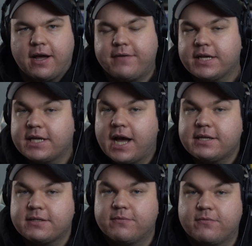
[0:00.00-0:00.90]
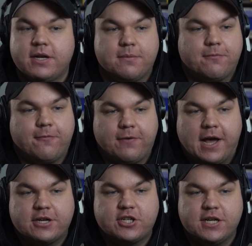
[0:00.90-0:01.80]
I think it has some really
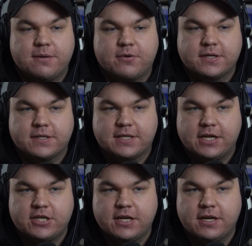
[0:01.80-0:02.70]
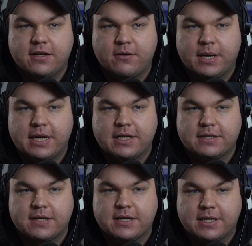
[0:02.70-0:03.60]
flashy presentation in the way that
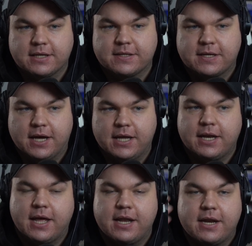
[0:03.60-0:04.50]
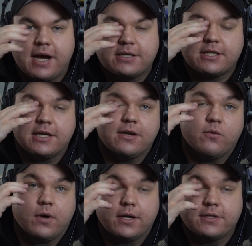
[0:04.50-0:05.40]
it doesn't cut, and it actually
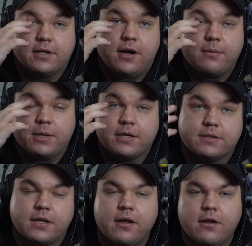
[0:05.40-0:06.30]
works a lot because